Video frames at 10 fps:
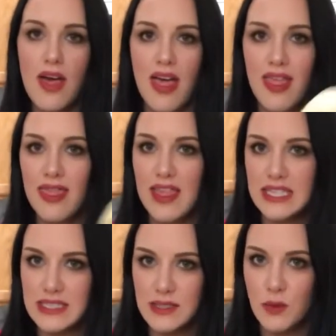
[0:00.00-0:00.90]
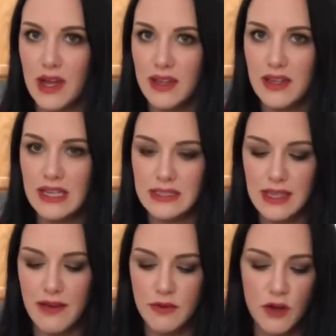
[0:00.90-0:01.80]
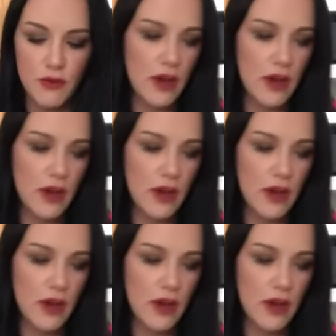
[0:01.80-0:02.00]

this is what is left over of